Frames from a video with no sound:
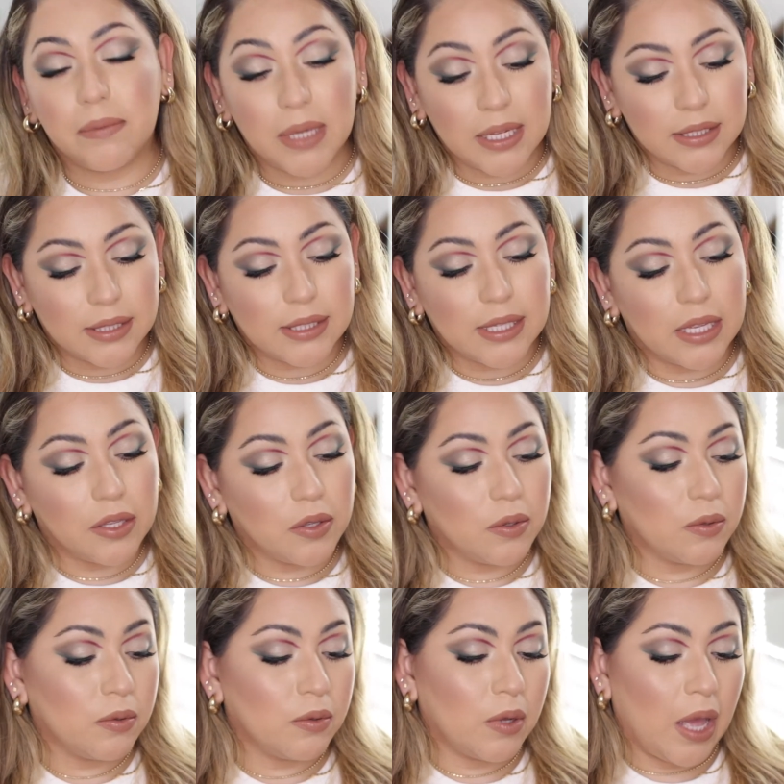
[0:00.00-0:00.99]
not saying
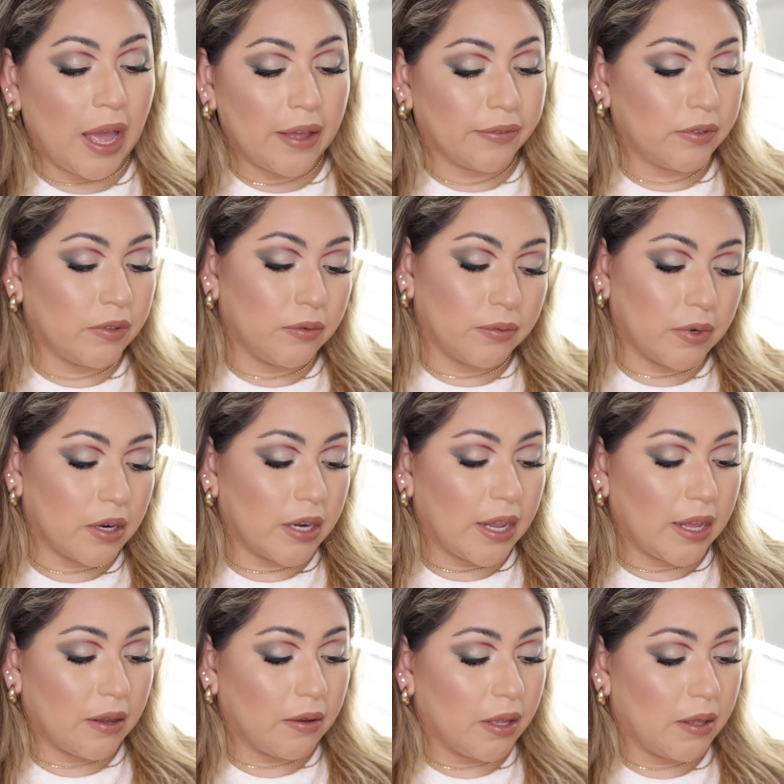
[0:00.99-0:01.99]
you have to run
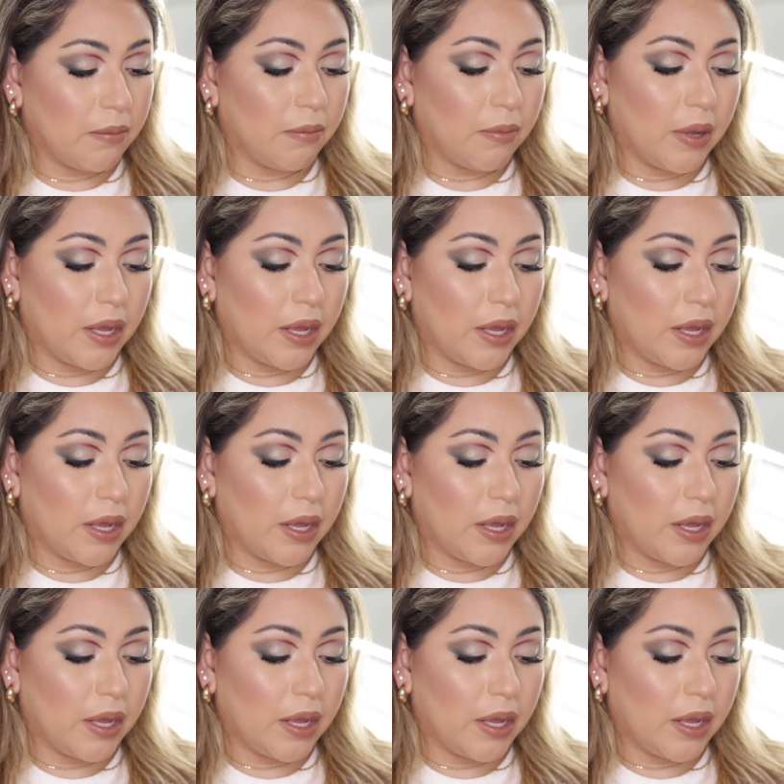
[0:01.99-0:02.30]
out and